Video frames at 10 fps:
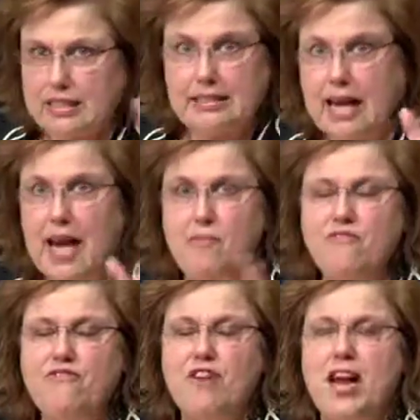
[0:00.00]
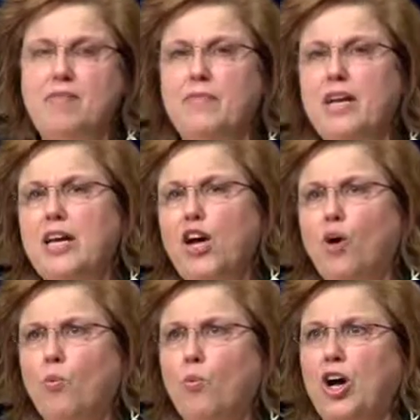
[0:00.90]
time frame,
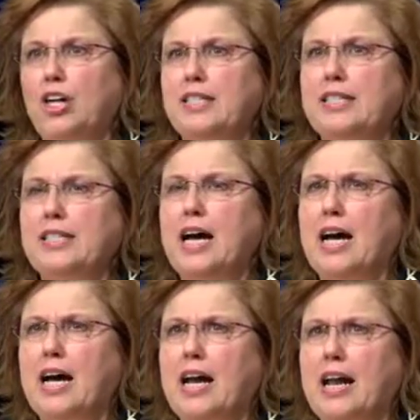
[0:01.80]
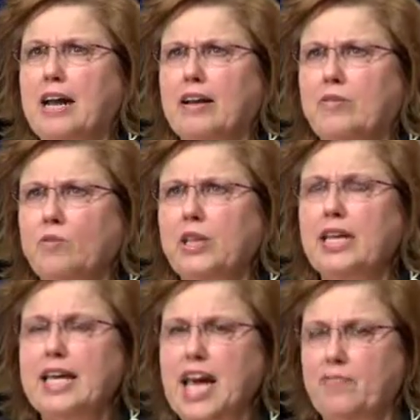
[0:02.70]
was really
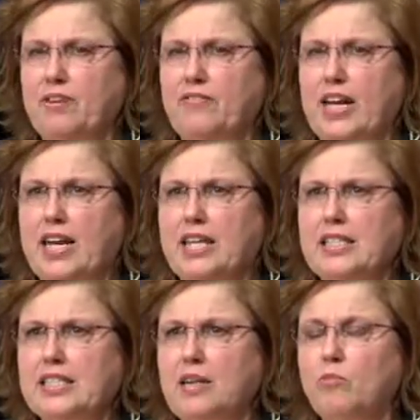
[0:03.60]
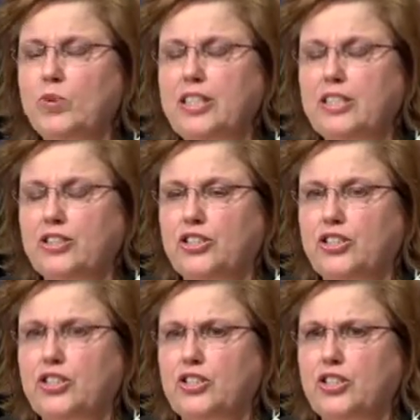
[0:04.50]
captivating some
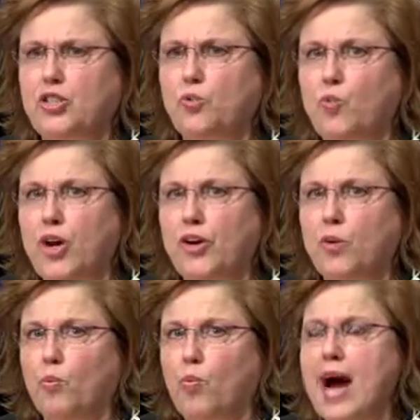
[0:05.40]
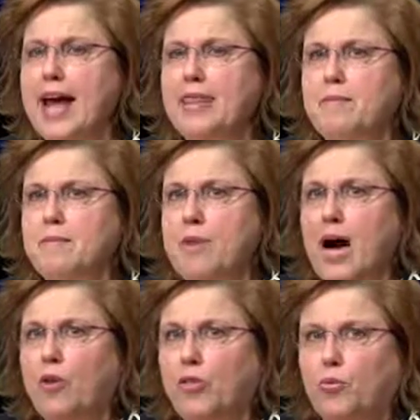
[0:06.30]
researchers to wonder why the
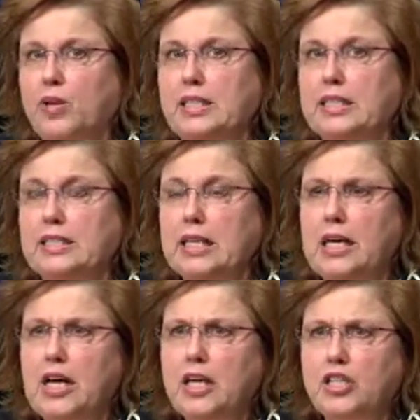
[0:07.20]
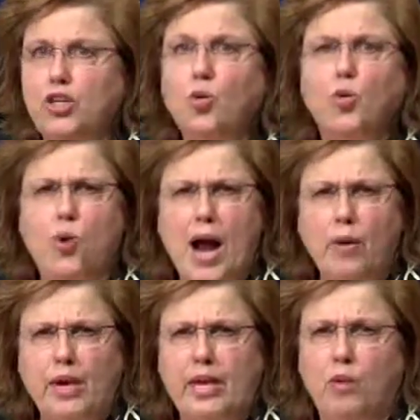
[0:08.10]
mouth was so
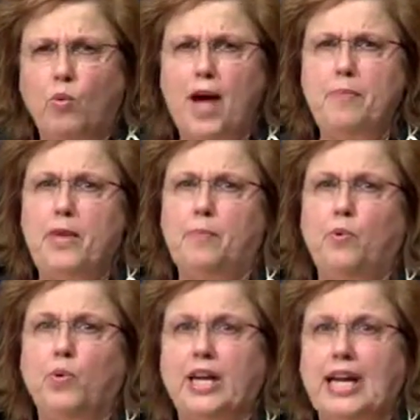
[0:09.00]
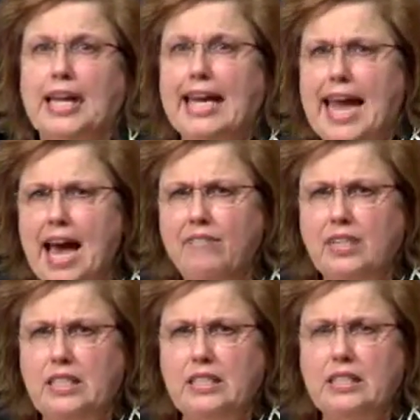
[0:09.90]
crowded and why people were getting
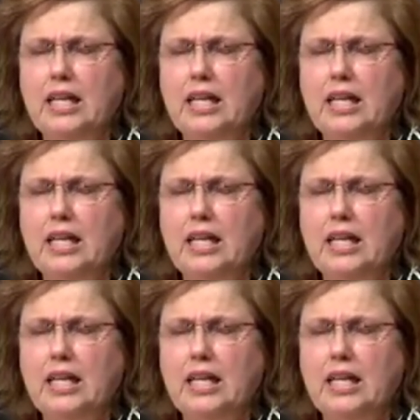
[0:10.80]
cavities